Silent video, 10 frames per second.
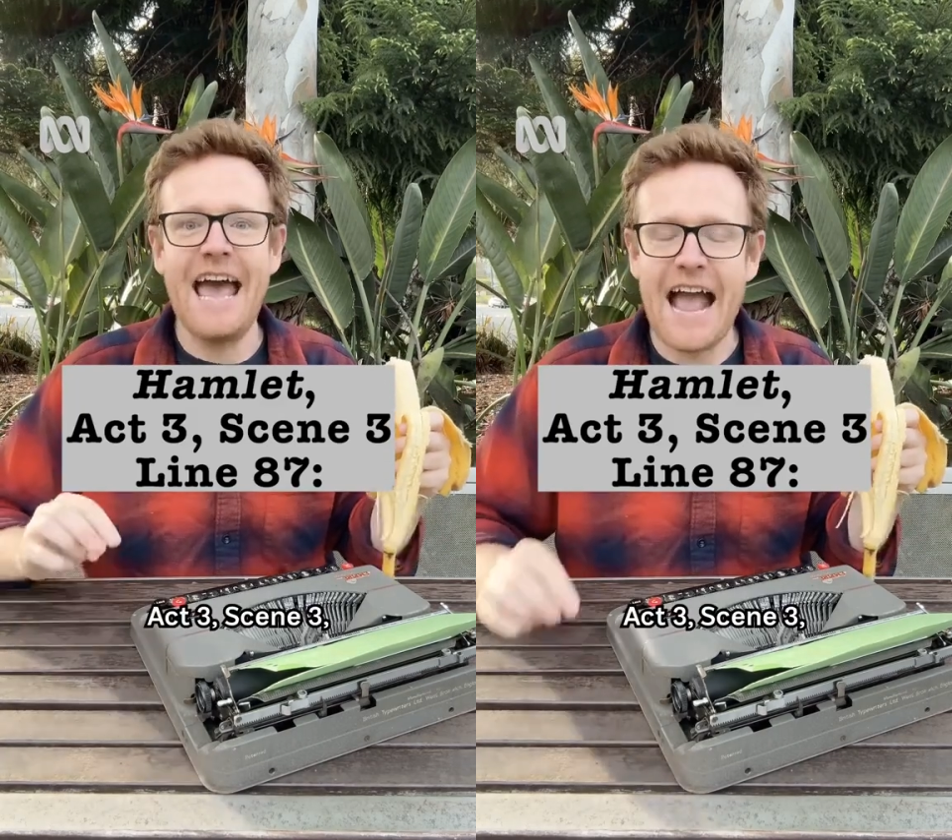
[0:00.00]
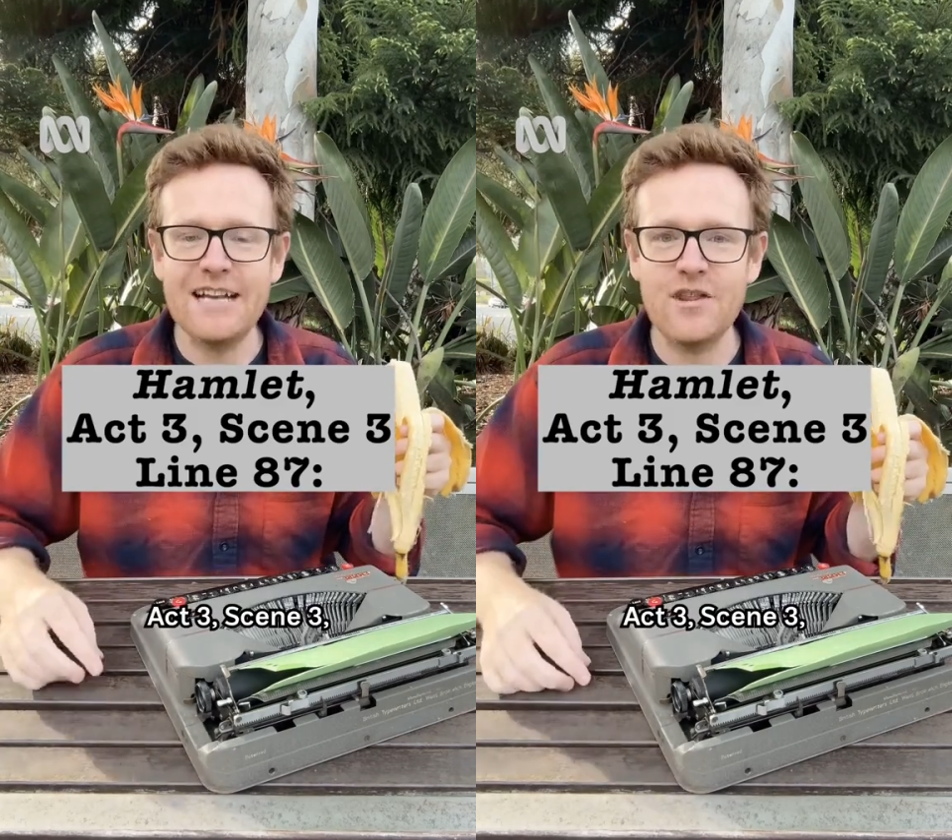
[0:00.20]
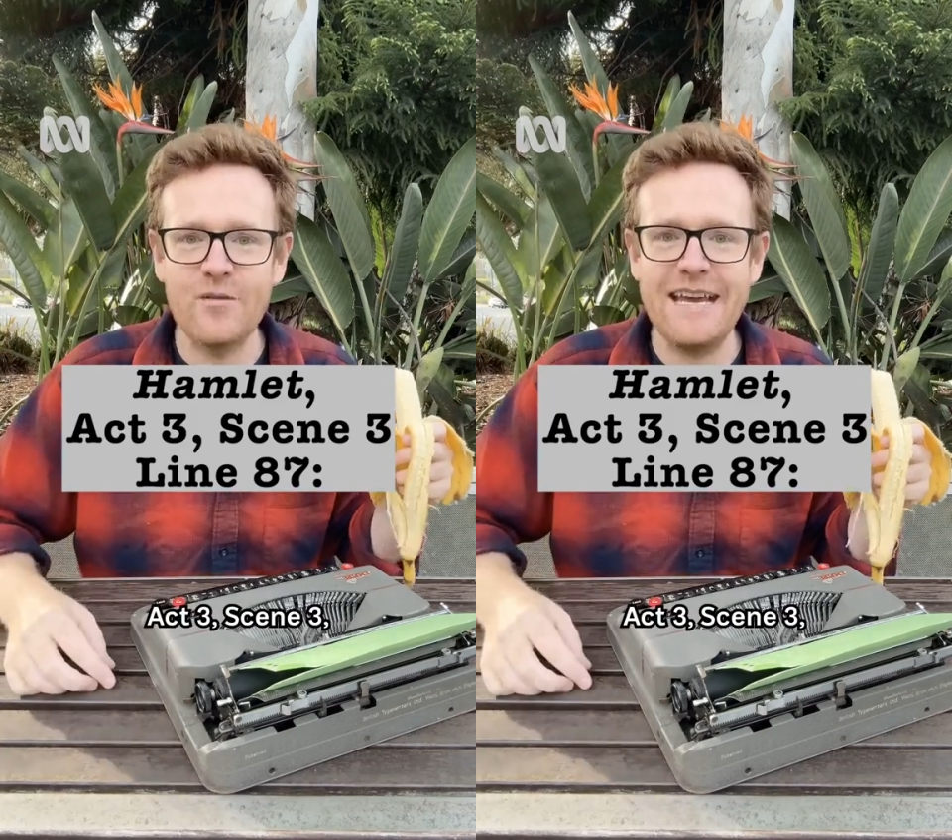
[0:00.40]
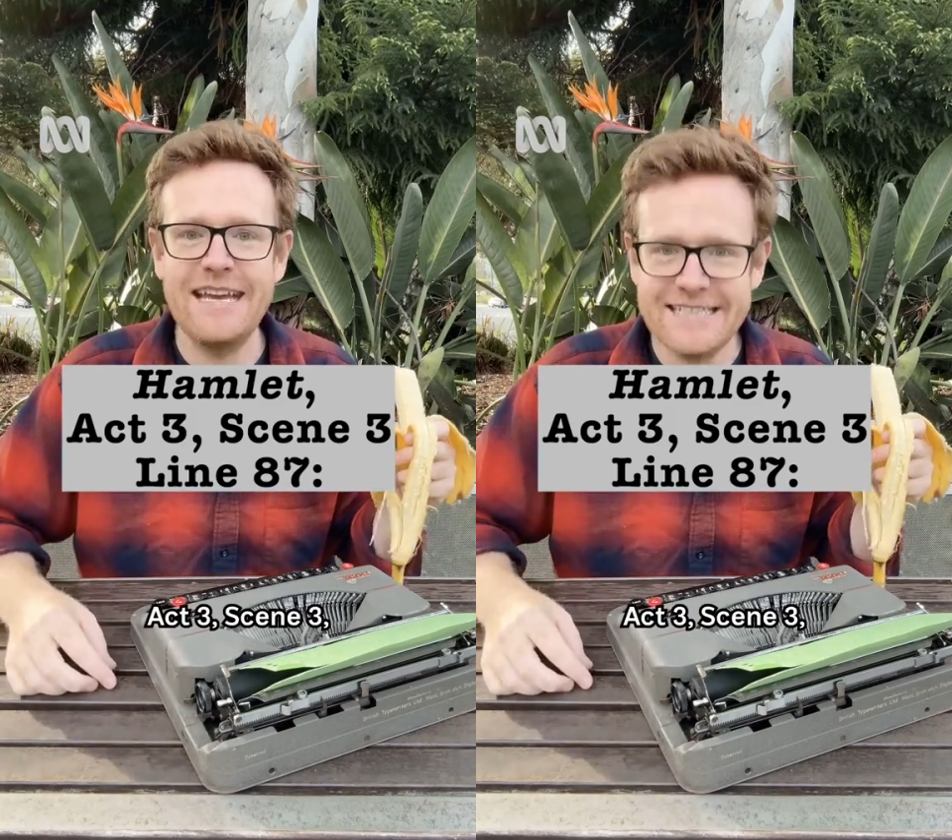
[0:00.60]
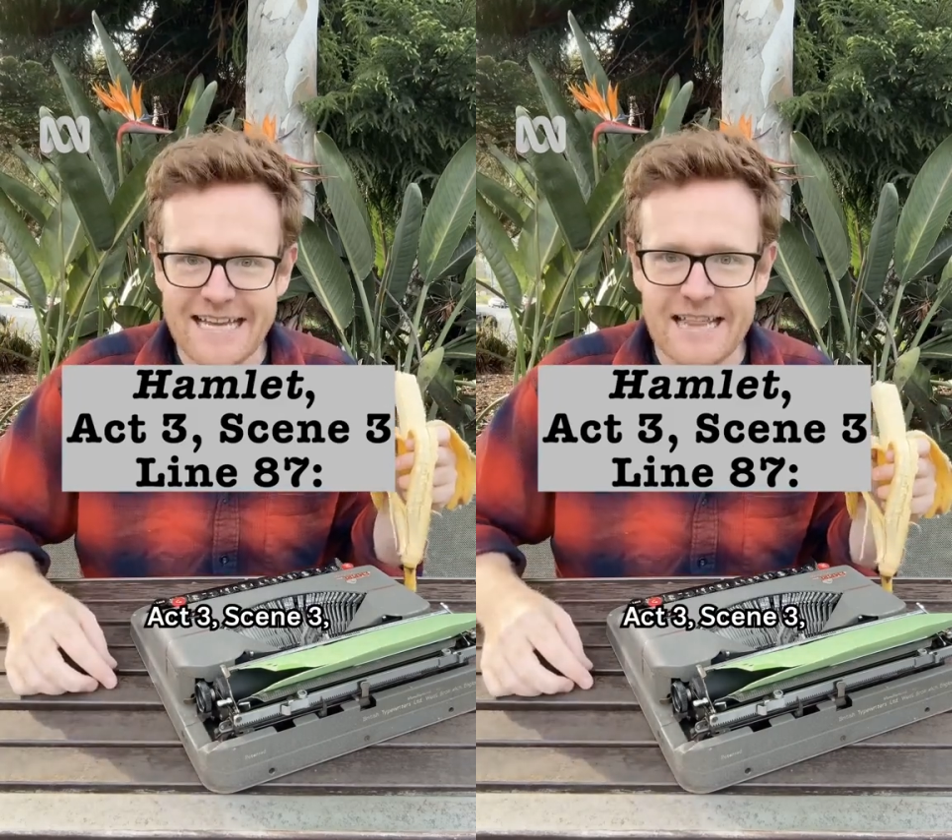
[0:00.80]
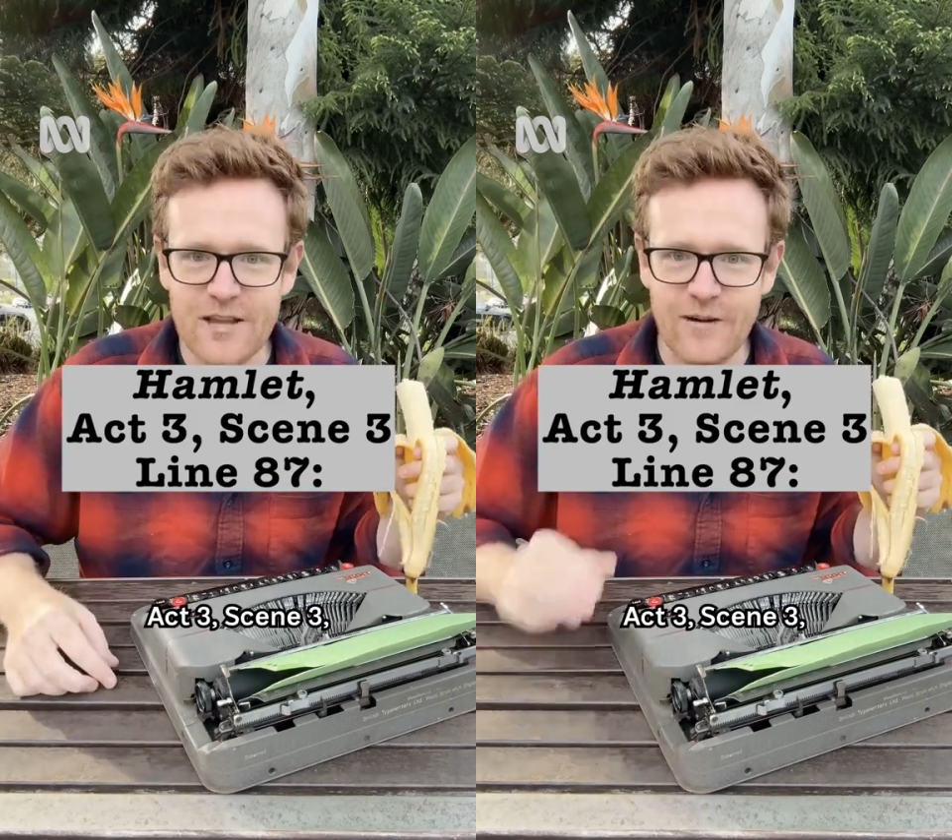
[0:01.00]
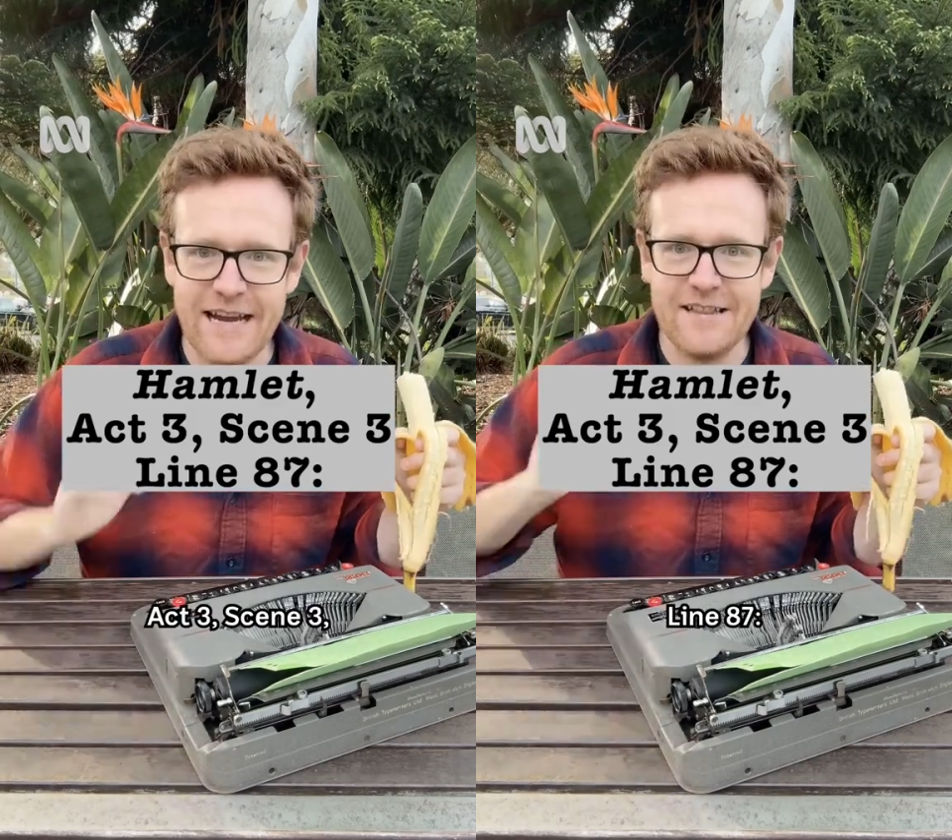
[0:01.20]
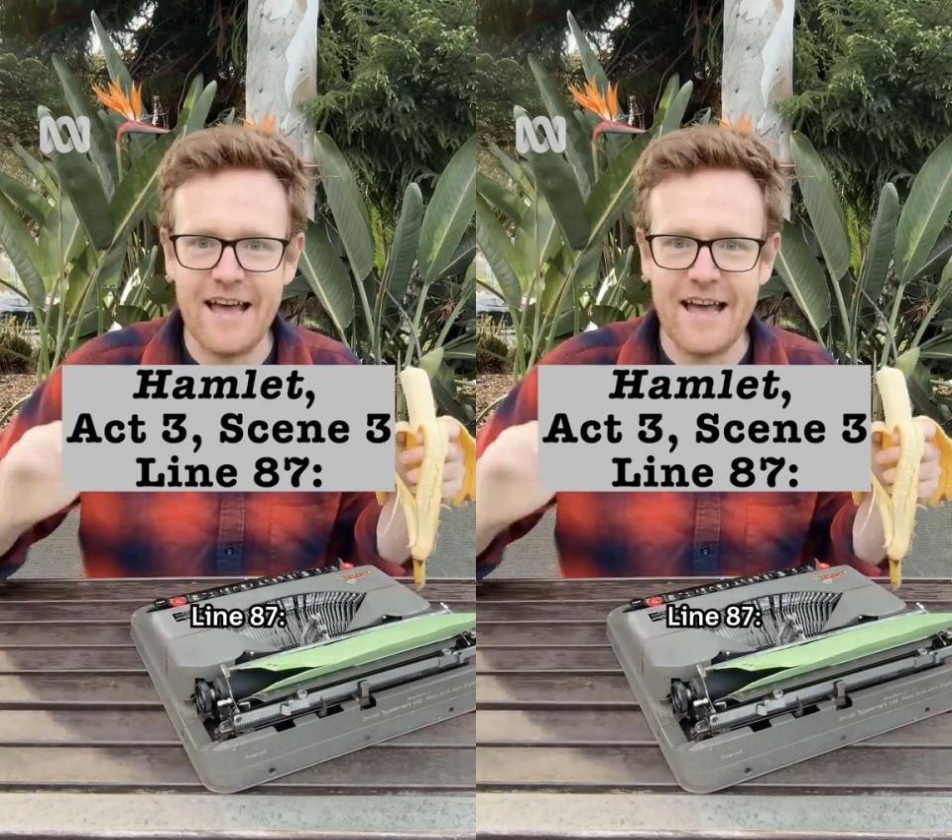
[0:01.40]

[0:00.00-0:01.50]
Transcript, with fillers: Act 3, Scene 3,